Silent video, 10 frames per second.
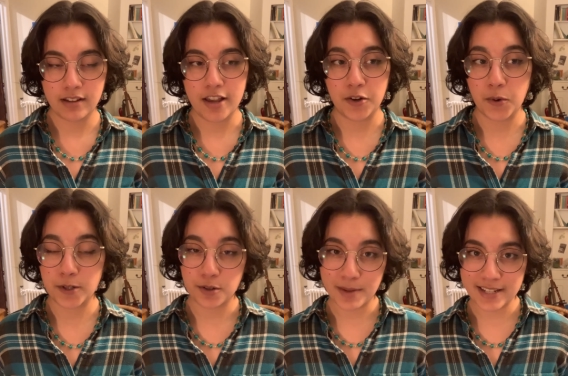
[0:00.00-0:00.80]
and you're going
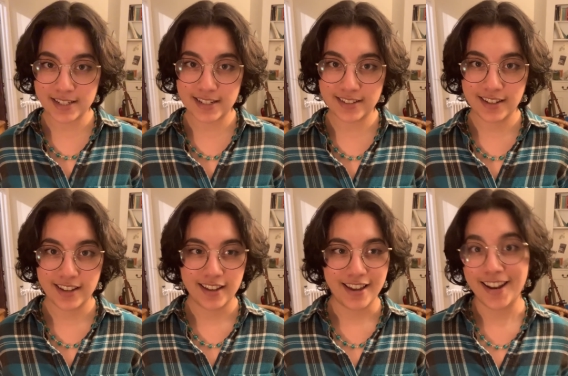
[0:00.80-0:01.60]
to abandon it
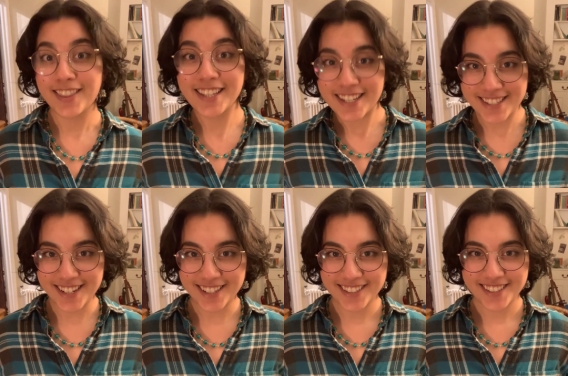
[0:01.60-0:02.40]
and nothing gets done.